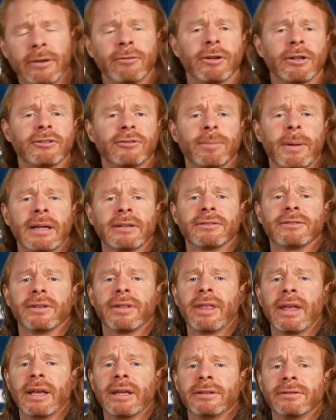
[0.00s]
In response
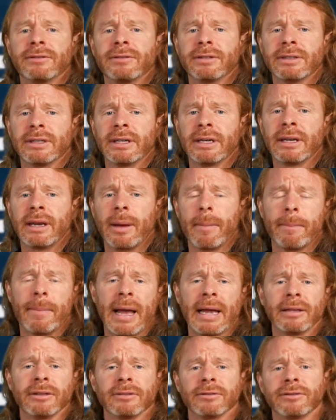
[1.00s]
to the incident,
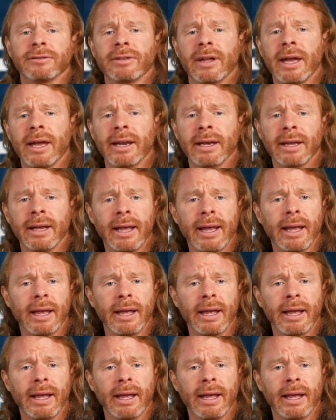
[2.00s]
Biden said,